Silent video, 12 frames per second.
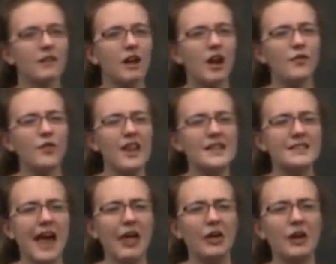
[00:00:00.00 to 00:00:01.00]
Her friends
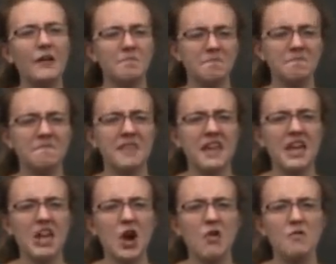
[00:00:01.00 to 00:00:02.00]
tell her to think
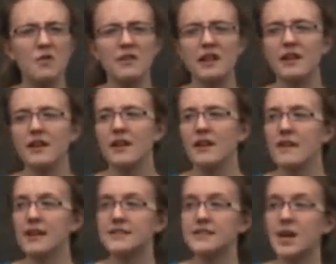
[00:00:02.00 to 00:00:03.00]
it over, and then
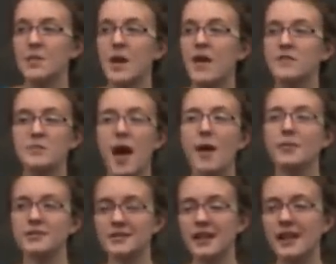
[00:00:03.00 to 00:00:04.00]
they skip off to Bible
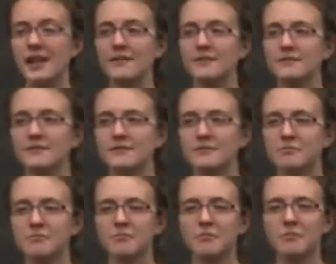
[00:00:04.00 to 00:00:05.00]
study.
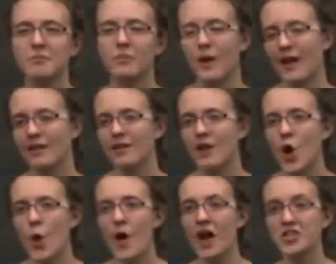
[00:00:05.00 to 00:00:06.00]
Well,
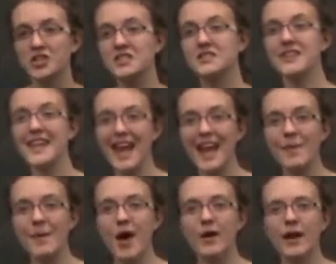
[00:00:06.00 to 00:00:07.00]
while she's thinking
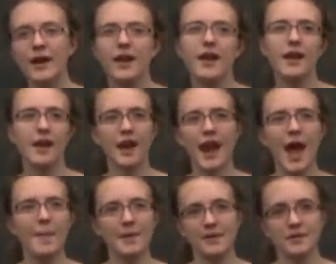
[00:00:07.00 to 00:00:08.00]
about it, it
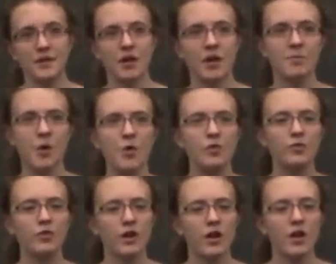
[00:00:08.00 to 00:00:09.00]
happens.
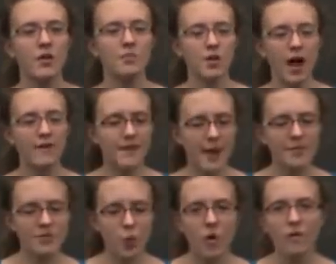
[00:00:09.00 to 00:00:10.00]
Poof! Blood,
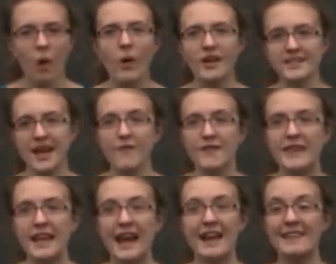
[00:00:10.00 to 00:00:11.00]
damage, war, locusts,
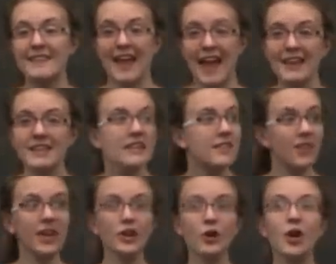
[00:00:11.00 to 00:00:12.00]
everything, and in the end,
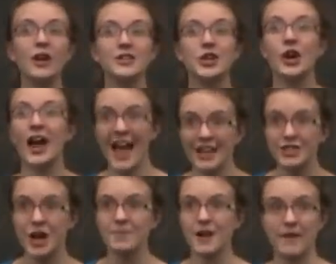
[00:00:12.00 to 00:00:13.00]
little girl gets her head
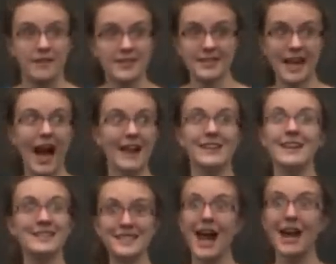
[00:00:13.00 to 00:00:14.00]
chopped off. Scott!
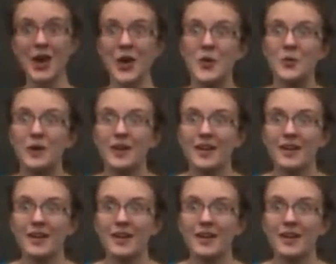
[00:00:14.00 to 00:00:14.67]
Scott who?